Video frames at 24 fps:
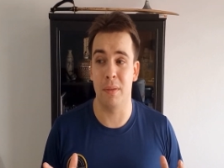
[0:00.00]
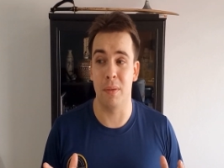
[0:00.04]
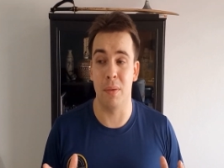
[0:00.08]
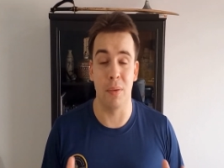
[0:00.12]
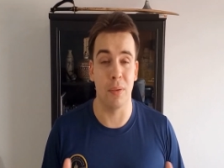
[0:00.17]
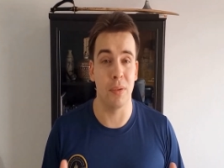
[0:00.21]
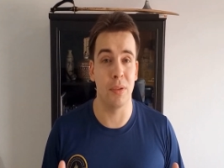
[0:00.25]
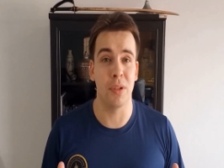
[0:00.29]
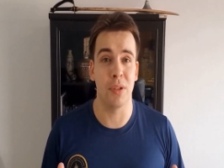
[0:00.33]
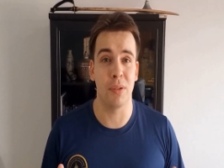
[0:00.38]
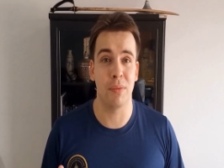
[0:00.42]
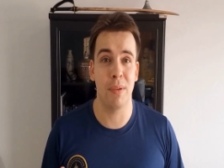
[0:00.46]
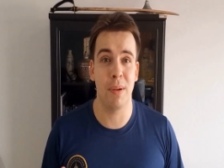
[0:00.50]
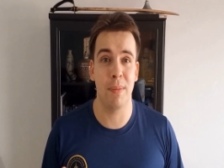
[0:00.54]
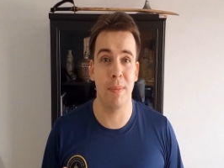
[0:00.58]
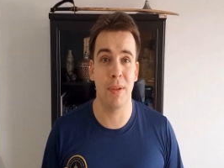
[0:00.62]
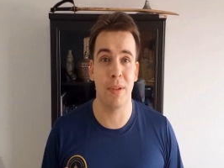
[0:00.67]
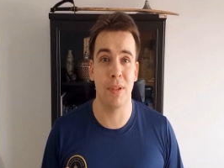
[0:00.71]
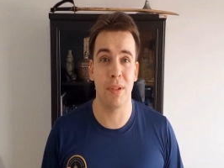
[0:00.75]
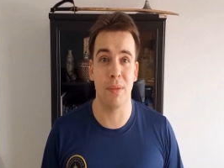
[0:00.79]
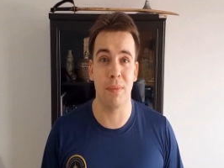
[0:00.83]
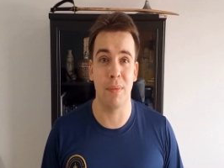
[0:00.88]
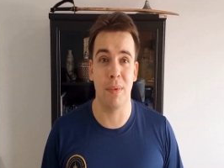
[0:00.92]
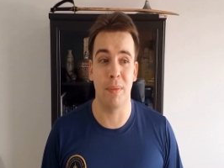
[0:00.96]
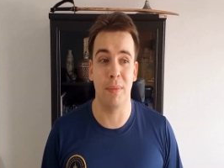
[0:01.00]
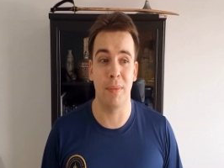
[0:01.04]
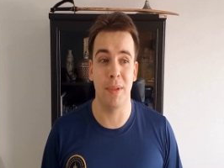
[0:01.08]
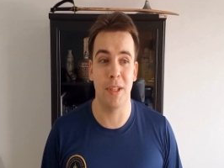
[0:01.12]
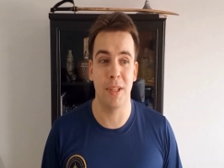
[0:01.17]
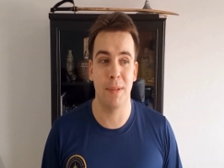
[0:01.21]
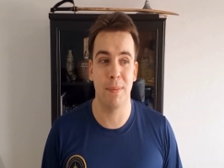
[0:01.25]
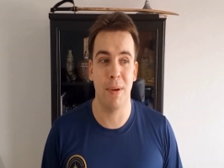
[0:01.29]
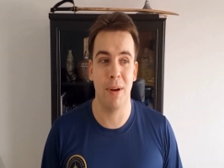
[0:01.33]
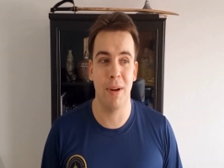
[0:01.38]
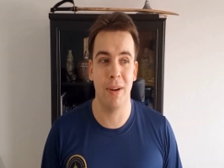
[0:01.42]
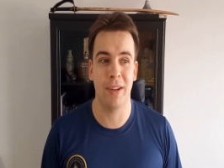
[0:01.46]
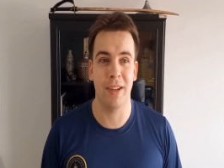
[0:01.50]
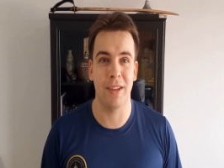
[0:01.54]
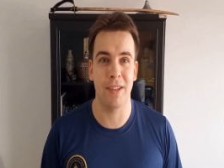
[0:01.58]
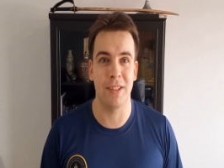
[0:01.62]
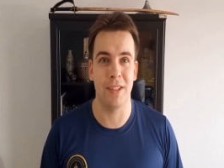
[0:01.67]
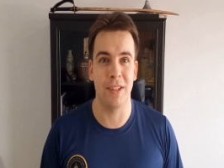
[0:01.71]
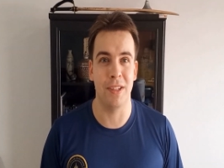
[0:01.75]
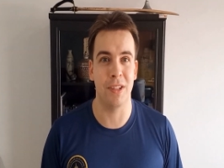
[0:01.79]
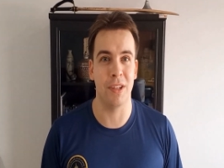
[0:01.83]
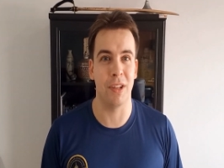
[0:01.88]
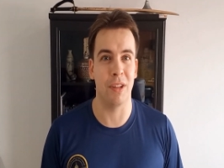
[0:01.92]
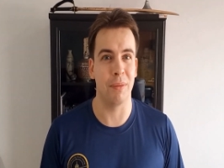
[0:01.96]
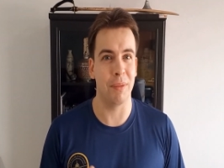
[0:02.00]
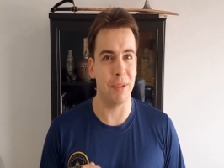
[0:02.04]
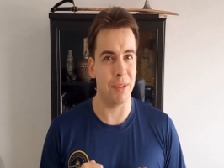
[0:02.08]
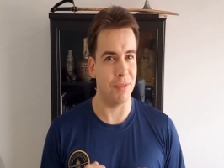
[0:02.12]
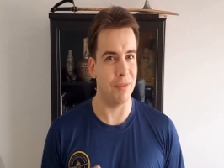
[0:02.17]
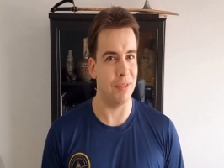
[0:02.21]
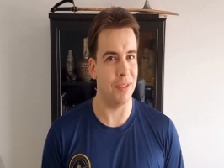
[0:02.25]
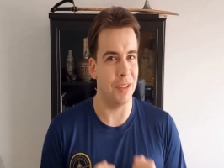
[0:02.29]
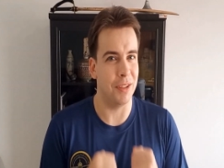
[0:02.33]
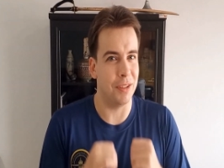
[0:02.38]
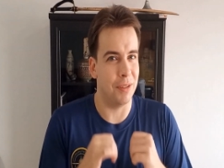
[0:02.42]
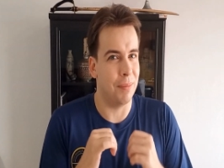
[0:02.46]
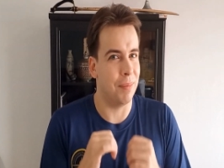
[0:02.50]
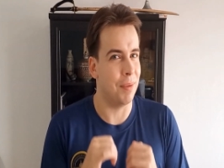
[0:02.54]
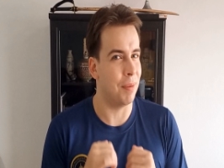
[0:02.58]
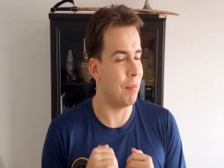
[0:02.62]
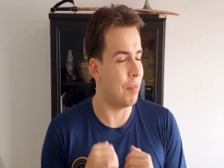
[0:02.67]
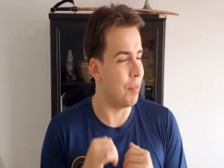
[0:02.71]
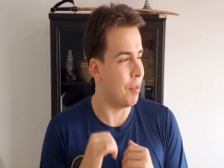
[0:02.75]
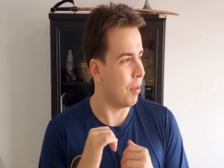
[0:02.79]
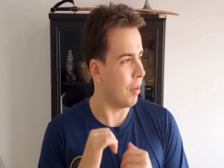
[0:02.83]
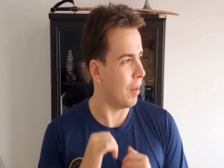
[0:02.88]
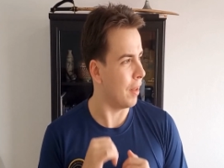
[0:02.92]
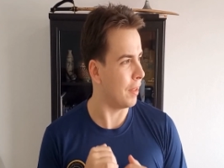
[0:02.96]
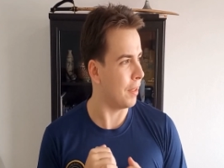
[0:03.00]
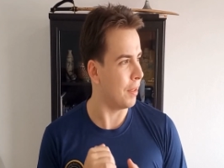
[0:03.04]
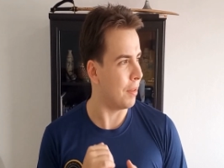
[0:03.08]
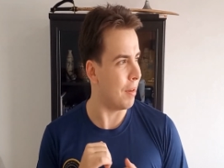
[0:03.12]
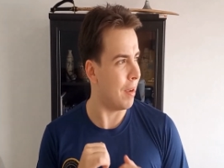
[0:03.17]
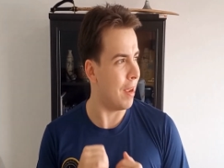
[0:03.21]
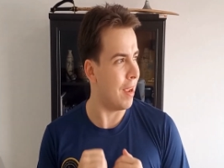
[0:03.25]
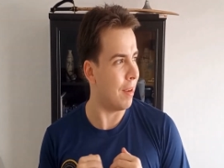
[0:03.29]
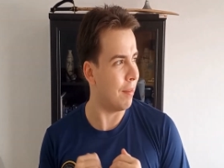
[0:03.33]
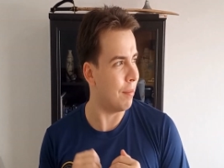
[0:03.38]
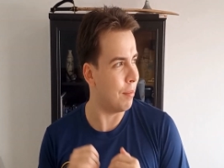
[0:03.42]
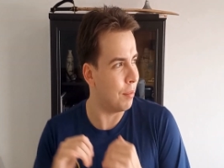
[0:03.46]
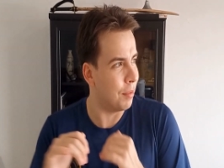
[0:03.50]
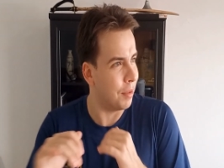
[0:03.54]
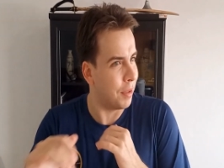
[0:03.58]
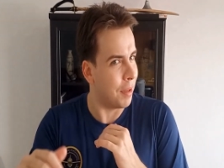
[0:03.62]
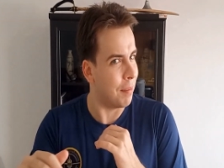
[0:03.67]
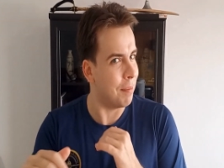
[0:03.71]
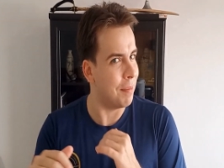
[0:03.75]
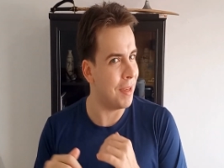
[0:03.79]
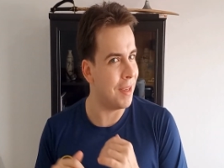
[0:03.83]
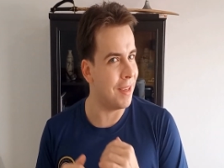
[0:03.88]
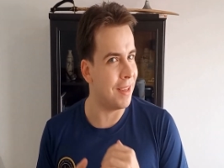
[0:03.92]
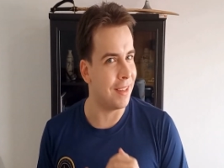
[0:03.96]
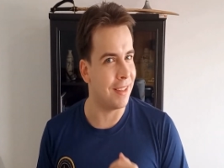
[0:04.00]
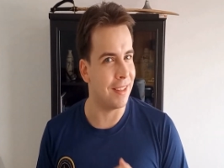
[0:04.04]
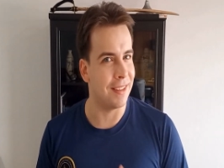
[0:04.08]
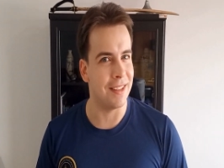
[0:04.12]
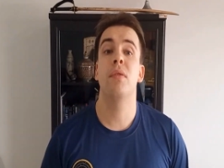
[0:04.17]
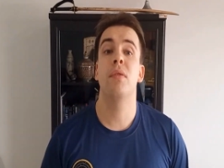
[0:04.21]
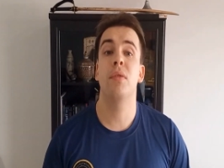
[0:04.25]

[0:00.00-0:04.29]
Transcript: gorgeous women. So when we'd spar against each other, we'd feel a little bit more like, you know, hey, look at me.